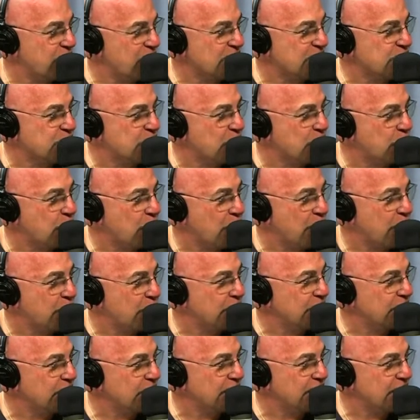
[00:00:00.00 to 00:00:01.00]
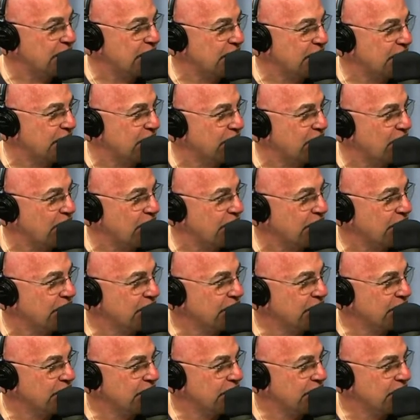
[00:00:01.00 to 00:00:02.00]
basement apartment and, and live there
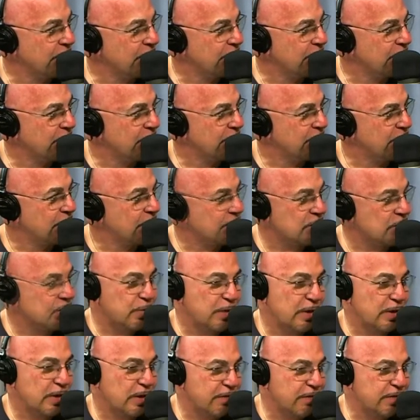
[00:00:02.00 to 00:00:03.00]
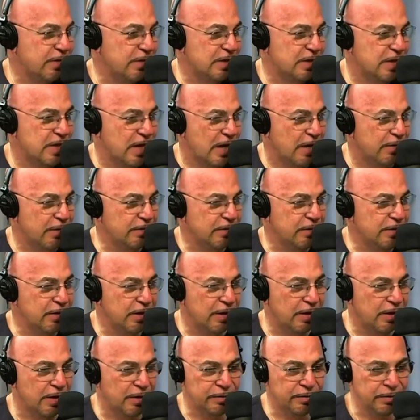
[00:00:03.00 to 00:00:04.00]
because we loved the town
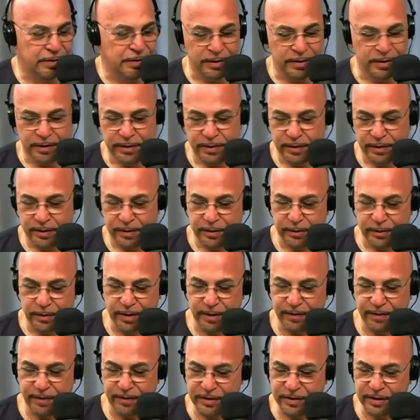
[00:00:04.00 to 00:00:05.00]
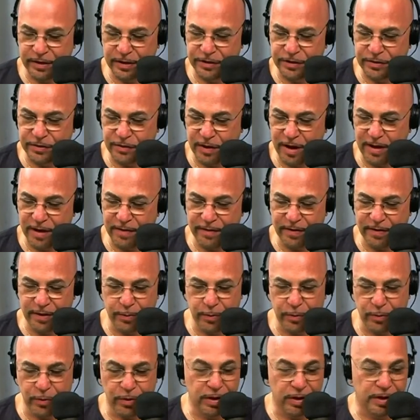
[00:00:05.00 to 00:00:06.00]
you know None of us are going to drive
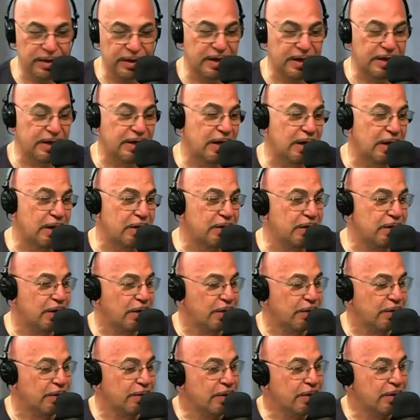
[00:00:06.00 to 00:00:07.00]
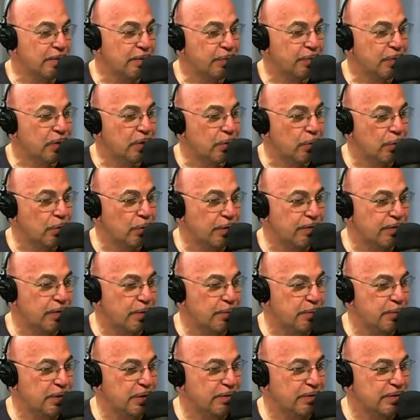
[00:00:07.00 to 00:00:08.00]
anymore. Then again, you know, one of
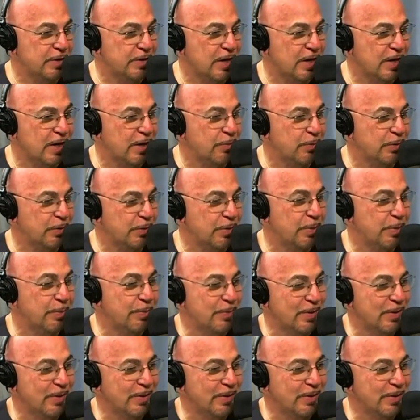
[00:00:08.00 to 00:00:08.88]
our big retirement